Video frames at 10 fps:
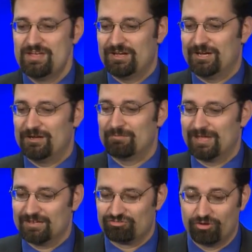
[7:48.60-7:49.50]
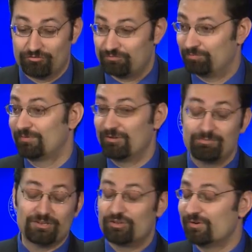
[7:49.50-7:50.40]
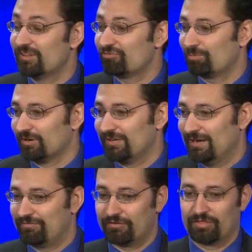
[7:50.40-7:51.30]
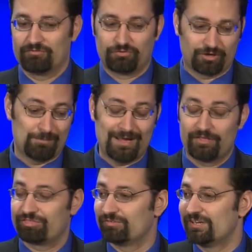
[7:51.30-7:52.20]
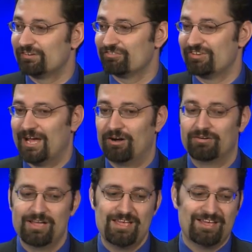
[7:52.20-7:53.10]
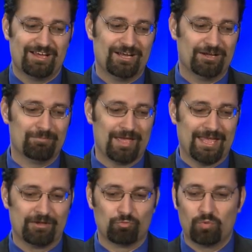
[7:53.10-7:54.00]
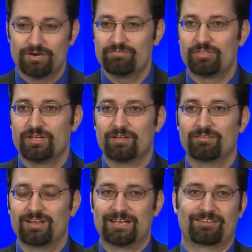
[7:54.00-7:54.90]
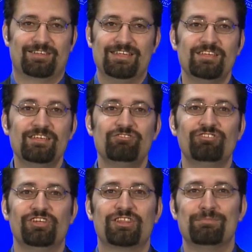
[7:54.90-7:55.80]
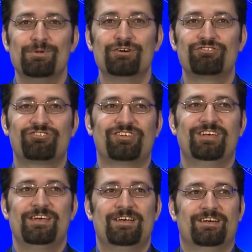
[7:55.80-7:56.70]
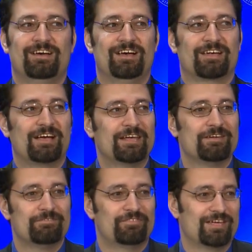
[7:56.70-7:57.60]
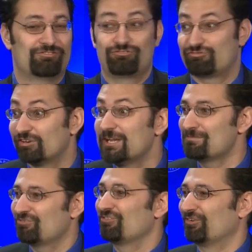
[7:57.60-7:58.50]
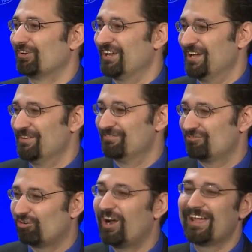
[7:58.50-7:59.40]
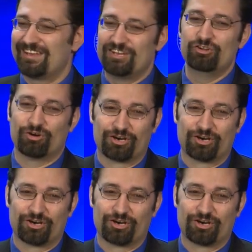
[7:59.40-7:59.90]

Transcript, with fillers: And so we've been doing this work now for about 3 years now. And one of the, easily the most kind of extreme story of trying a new